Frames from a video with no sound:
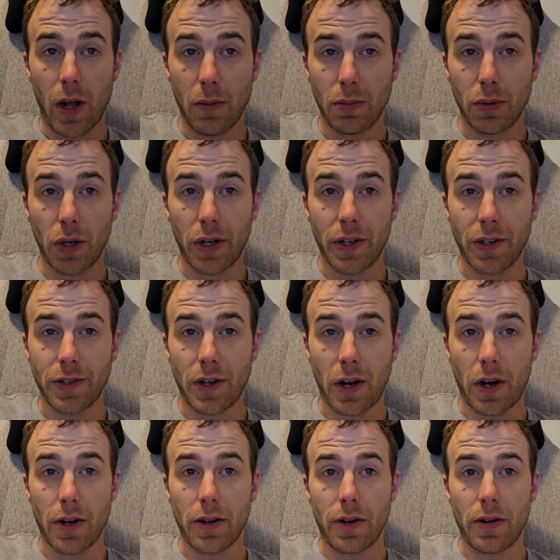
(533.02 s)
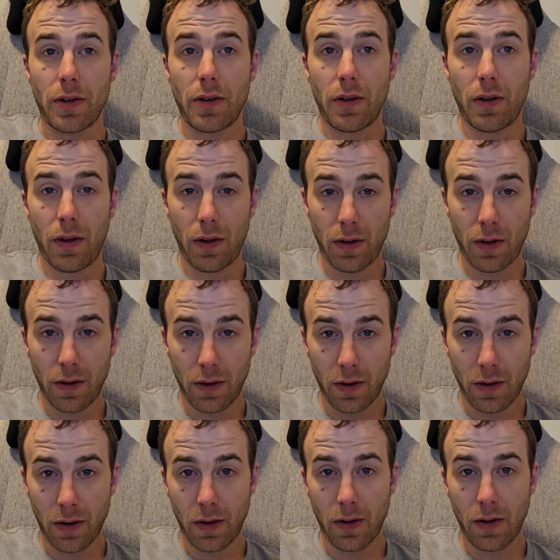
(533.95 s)
I'm bloody tired.
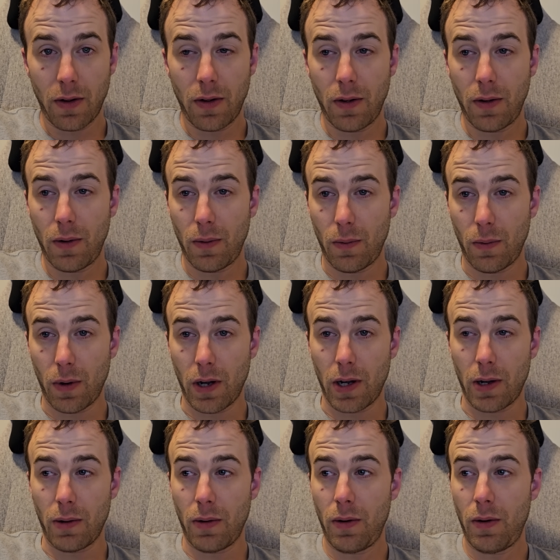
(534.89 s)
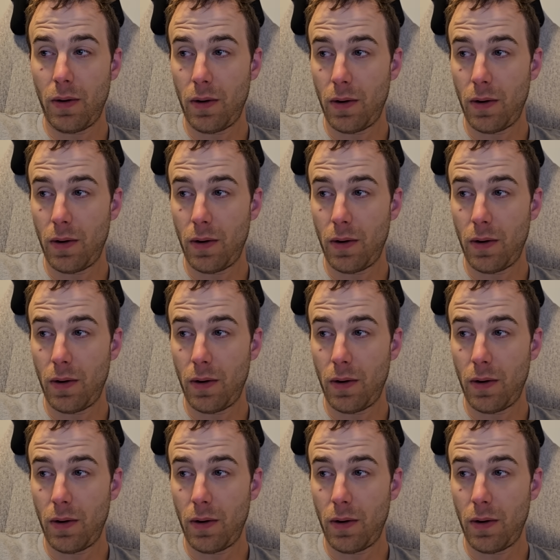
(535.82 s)
Wow.